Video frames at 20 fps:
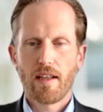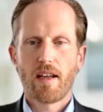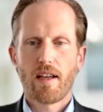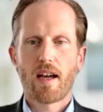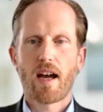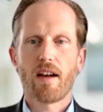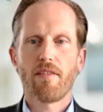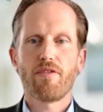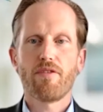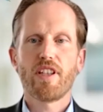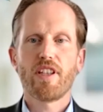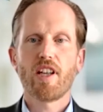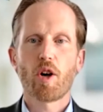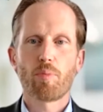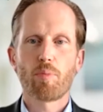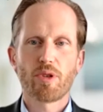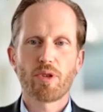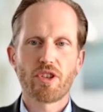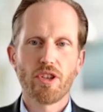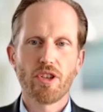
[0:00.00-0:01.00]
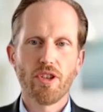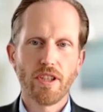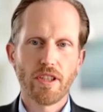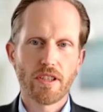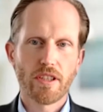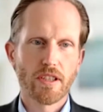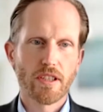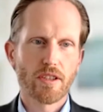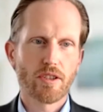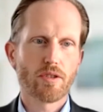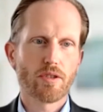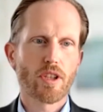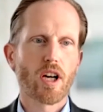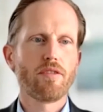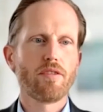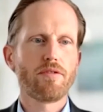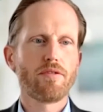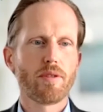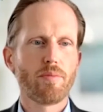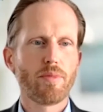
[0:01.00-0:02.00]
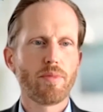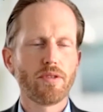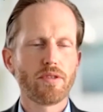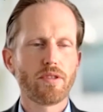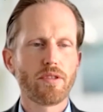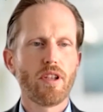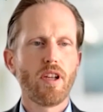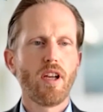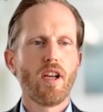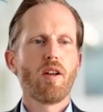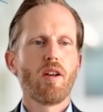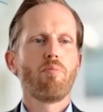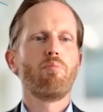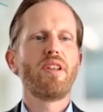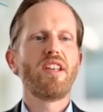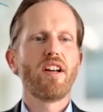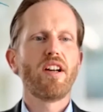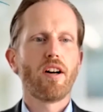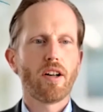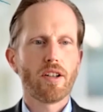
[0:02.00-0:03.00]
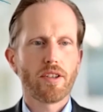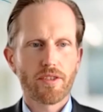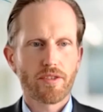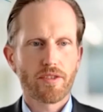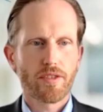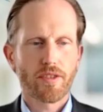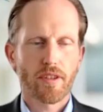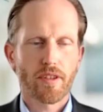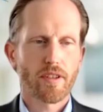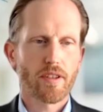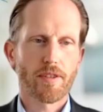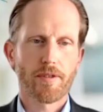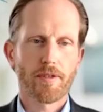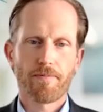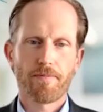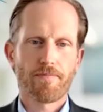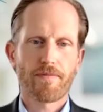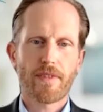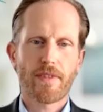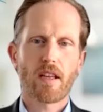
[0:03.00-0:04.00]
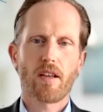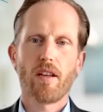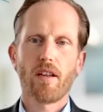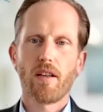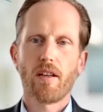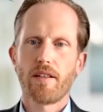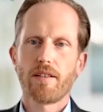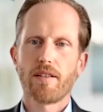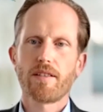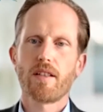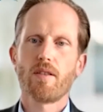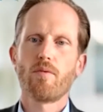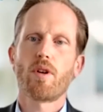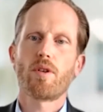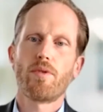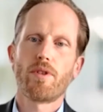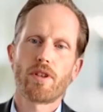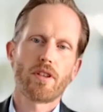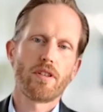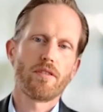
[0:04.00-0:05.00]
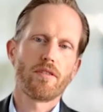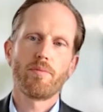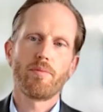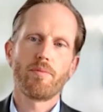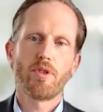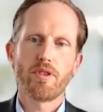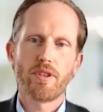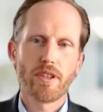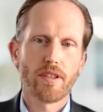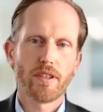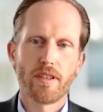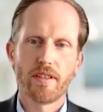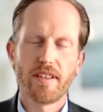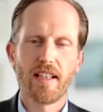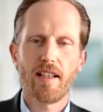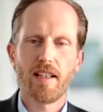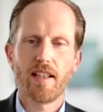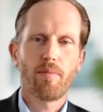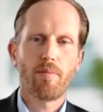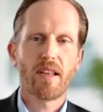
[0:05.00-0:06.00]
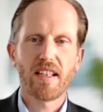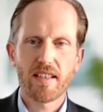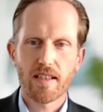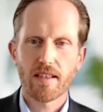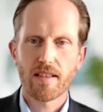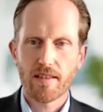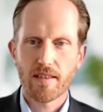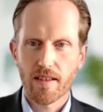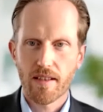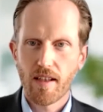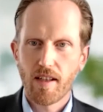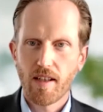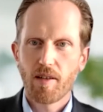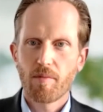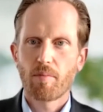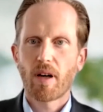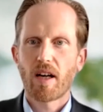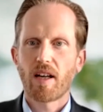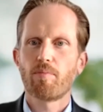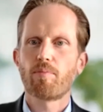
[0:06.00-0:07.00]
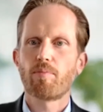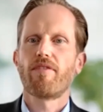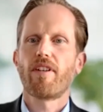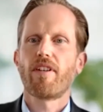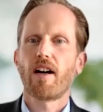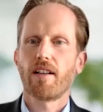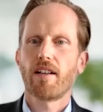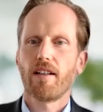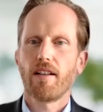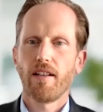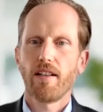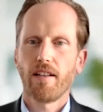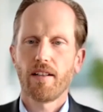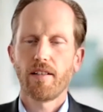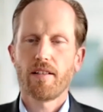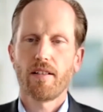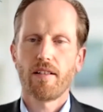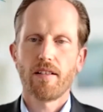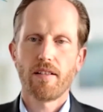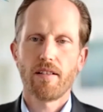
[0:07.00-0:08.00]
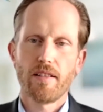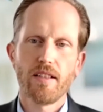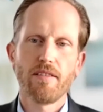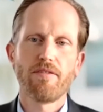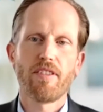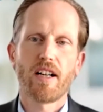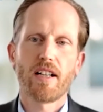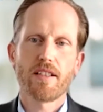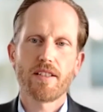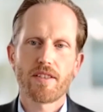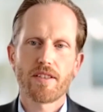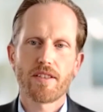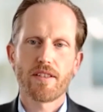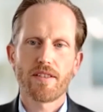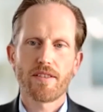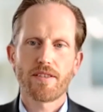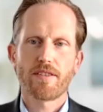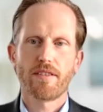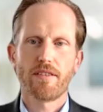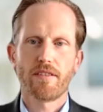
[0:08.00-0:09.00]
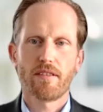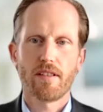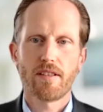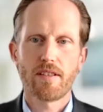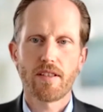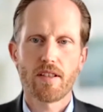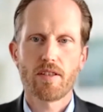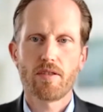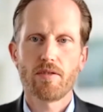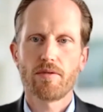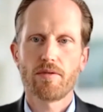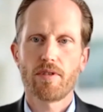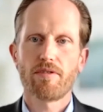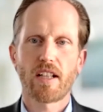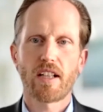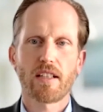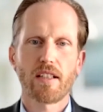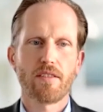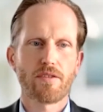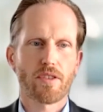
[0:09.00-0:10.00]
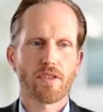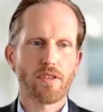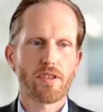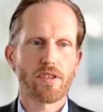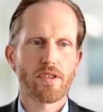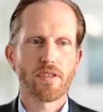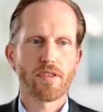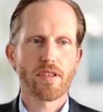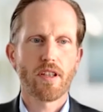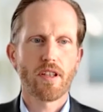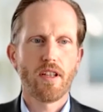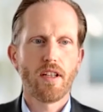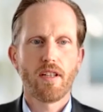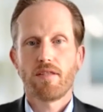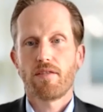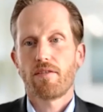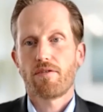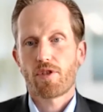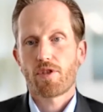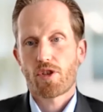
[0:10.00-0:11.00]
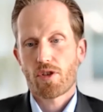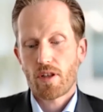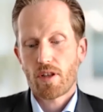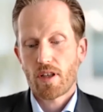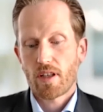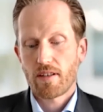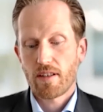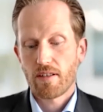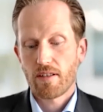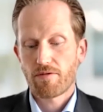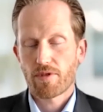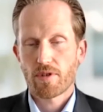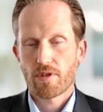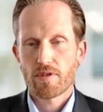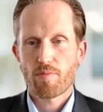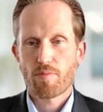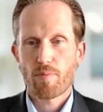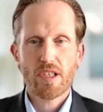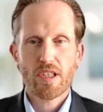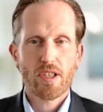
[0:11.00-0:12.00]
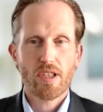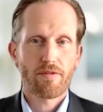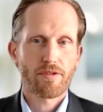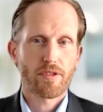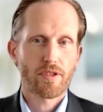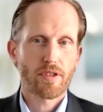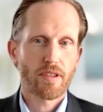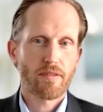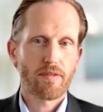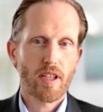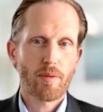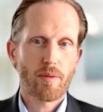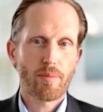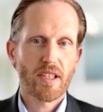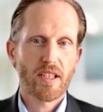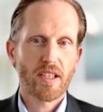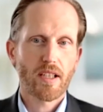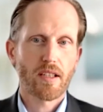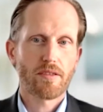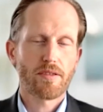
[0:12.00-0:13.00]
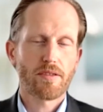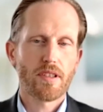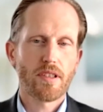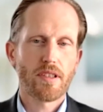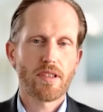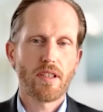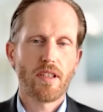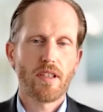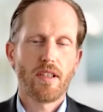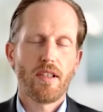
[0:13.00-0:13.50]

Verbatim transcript: have the opportunity to contribute beyond, um, let's say, what we are contributing on a daily basis by providing uh, devices, uh, let's say, to refractive surgeons. And for sure, I think for especially for developing countries,